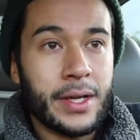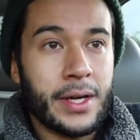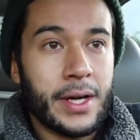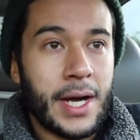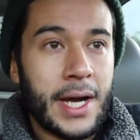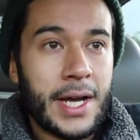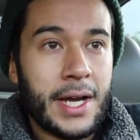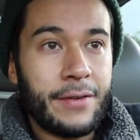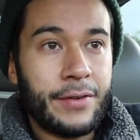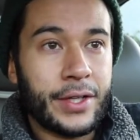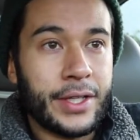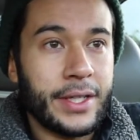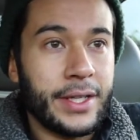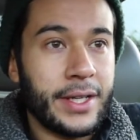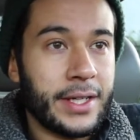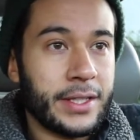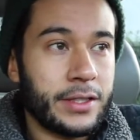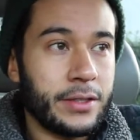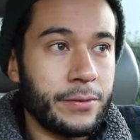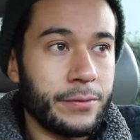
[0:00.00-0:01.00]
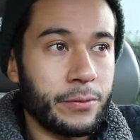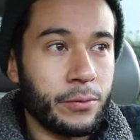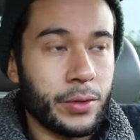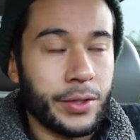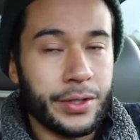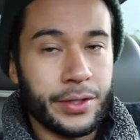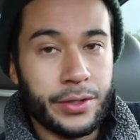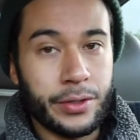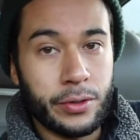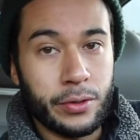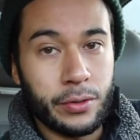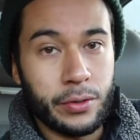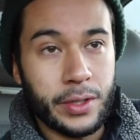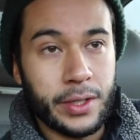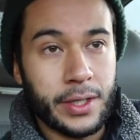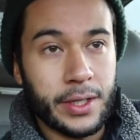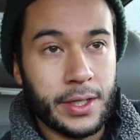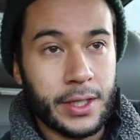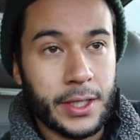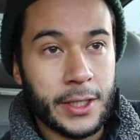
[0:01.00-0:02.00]
I have a connection with you
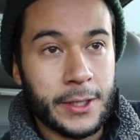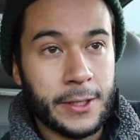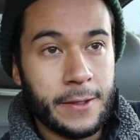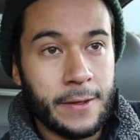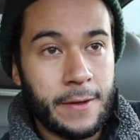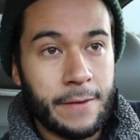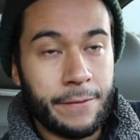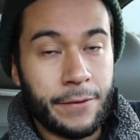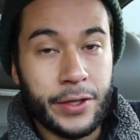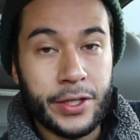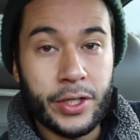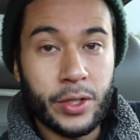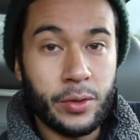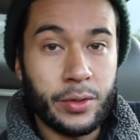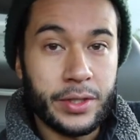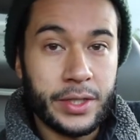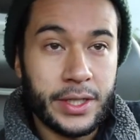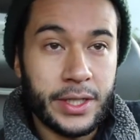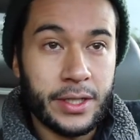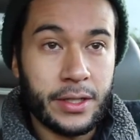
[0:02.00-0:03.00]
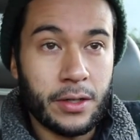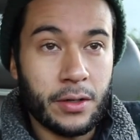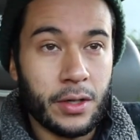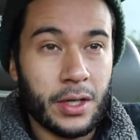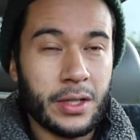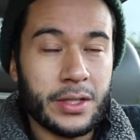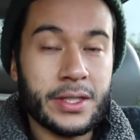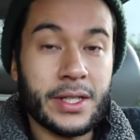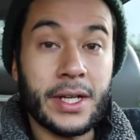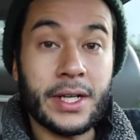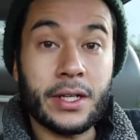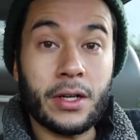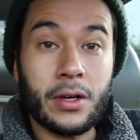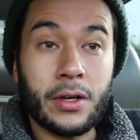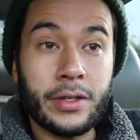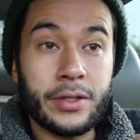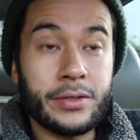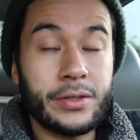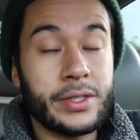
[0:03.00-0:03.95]
and uh, for you and Chino. I was like, are you